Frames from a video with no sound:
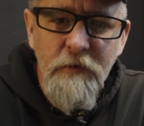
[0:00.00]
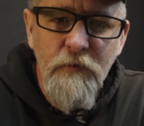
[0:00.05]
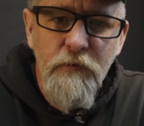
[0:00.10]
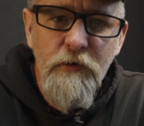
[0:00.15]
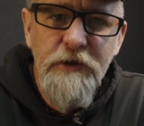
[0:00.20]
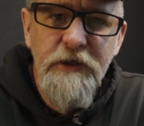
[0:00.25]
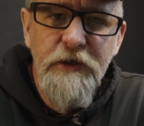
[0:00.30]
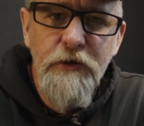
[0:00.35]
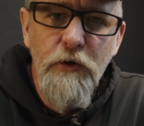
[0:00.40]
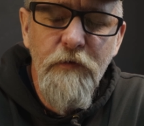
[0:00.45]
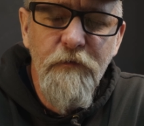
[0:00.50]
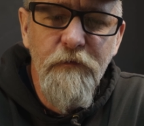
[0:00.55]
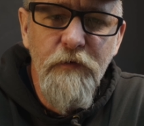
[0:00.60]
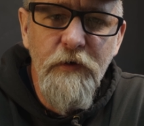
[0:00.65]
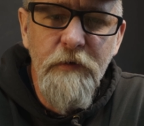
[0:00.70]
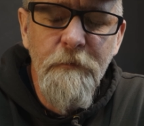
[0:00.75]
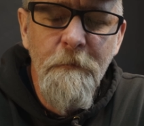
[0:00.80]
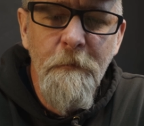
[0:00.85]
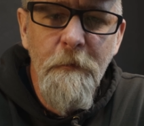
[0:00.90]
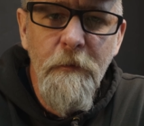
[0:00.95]
we'll get over
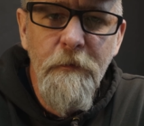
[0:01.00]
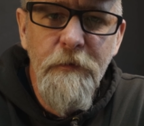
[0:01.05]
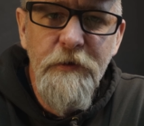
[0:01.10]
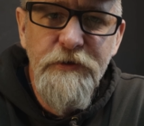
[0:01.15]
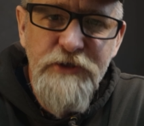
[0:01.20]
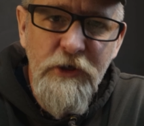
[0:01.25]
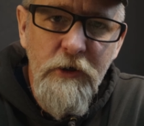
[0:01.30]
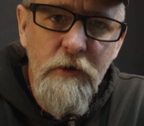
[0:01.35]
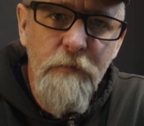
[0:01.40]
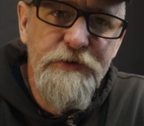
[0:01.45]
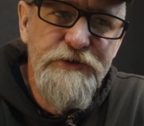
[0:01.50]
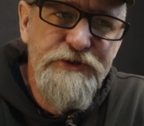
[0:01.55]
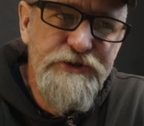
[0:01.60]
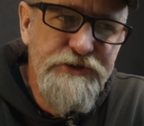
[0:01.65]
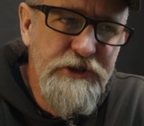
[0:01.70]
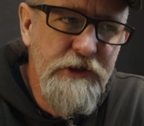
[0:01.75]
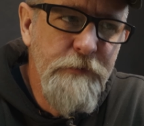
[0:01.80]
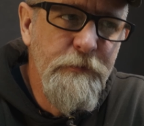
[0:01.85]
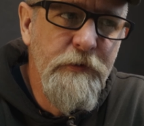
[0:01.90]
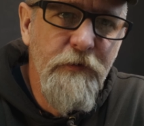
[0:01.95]
it. The tarp is
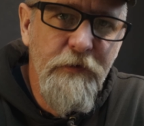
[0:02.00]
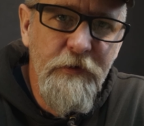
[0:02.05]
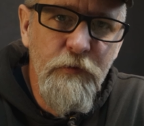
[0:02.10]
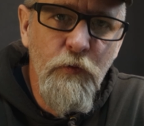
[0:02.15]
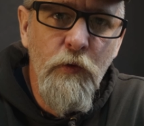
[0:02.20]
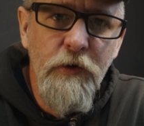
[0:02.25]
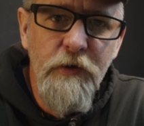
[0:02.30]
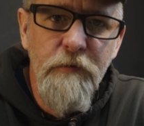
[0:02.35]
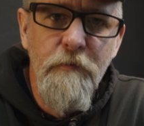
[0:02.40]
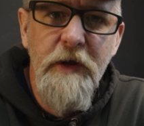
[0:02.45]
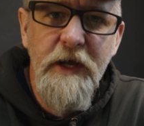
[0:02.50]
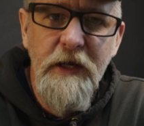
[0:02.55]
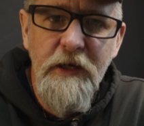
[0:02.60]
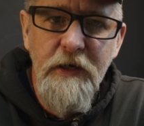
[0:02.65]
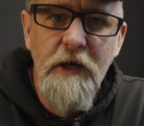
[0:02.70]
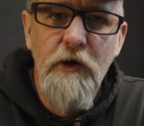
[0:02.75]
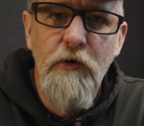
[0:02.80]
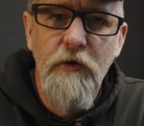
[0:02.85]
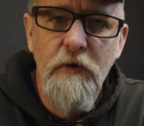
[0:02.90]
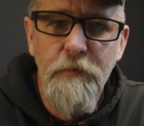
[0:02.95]
cheaper than one man
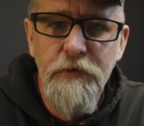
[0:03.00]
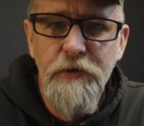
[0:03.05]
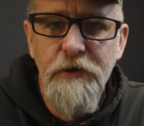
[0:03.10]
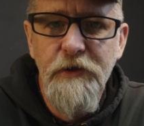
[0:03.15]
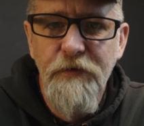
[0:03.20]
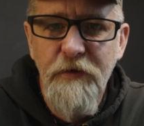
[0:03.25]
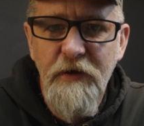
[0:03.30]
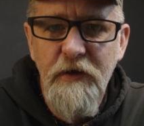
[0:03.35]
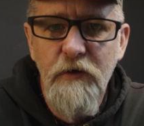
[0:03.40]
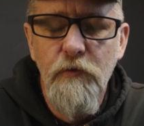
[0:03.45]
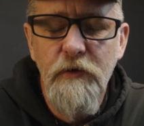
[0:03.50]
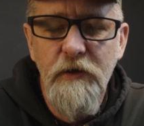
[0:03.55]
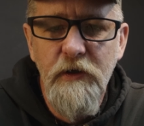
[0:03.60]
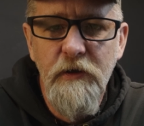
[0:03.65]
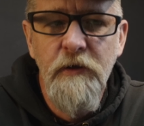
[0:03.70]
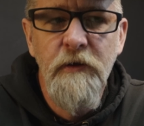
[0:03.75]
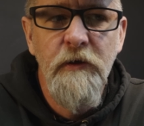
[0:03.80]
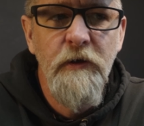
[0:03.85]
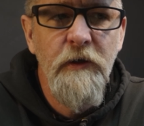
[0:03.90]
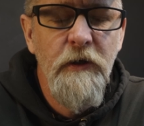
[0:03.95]
hour, put it that
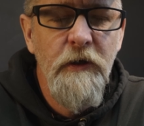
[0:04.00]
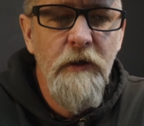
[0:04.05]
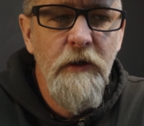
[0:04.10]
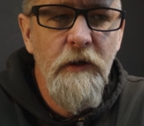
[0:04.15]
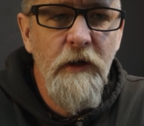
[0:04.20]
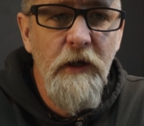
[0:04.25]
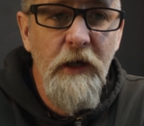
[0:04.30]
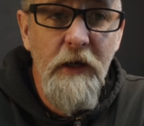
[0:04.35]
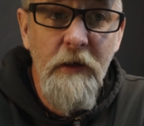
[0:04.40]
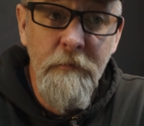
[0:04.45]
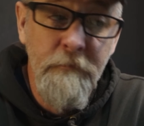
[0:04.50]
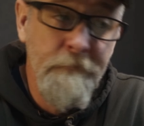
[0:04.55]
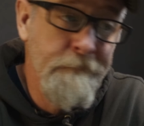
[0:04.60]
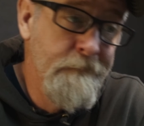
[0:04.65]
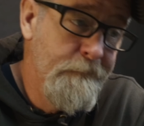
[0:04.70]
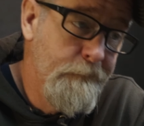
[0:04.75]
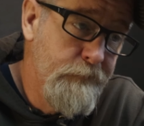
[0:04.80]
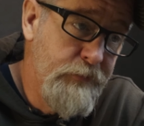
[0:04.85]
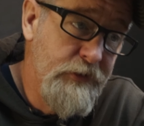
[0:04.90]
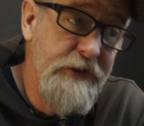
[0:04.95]
way. And
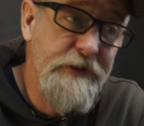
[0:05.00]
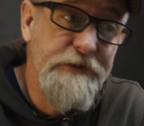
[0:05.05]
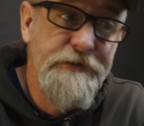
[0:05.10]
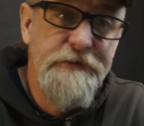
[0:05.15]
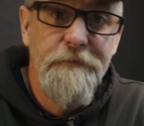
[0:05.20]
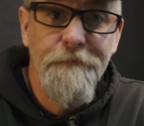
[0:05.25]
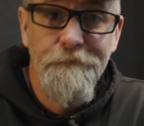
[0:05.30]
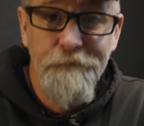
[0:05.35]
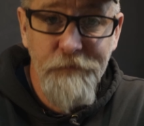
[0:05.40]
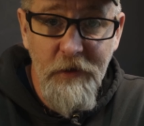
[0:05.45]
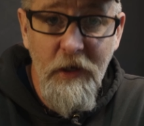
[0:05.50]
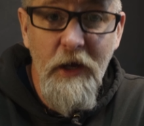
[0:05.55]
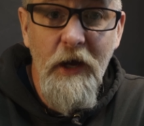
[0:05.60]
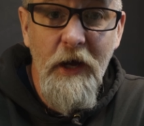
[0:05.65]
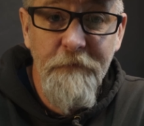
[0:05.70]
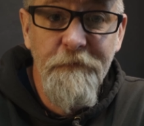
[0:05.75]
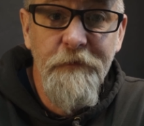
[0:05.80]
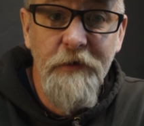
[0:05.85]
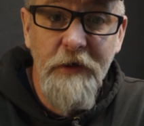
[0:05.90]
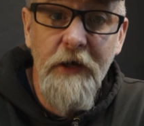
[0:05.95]
plus,
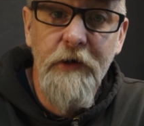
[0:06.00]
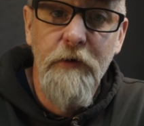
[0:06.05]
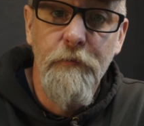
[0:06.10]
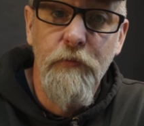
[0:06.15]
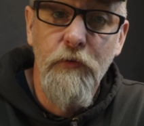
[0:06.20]
I forgot a